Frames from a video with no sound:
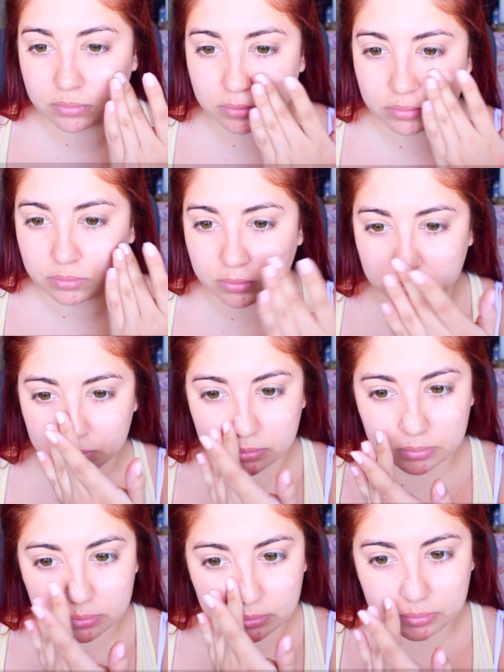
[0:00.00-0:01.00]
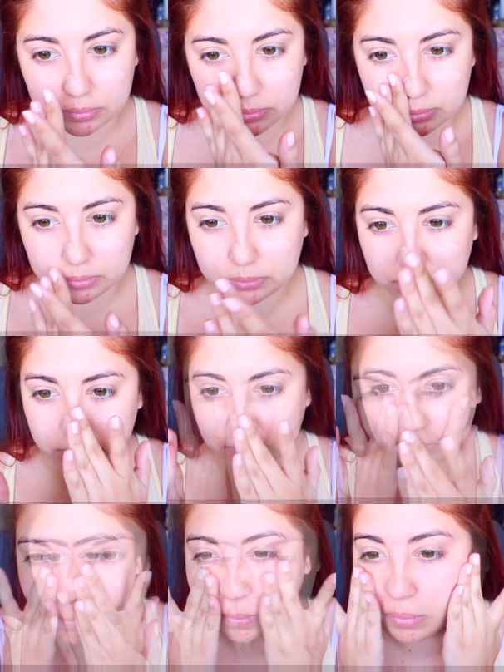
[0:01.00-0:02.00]
Professional, so I'm just going to
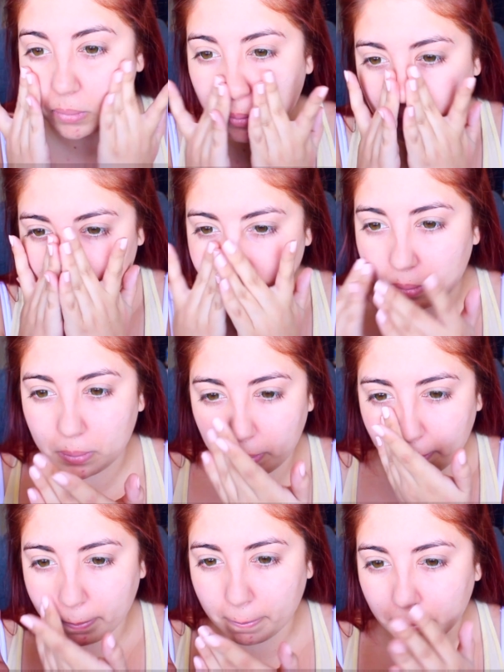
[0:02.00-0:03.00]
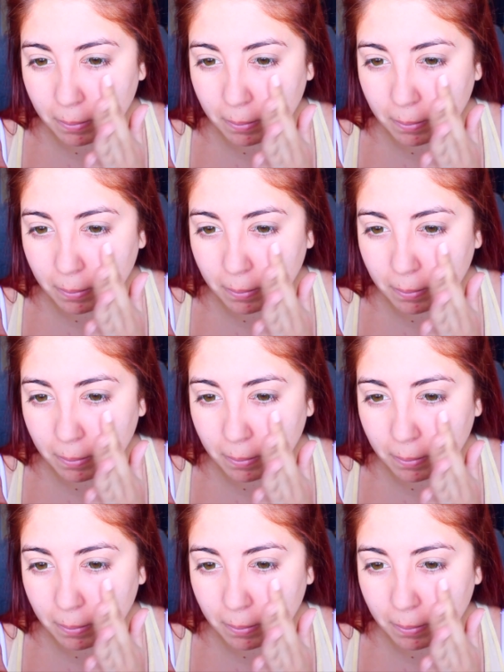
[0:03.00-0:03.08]
blend this onto my skin.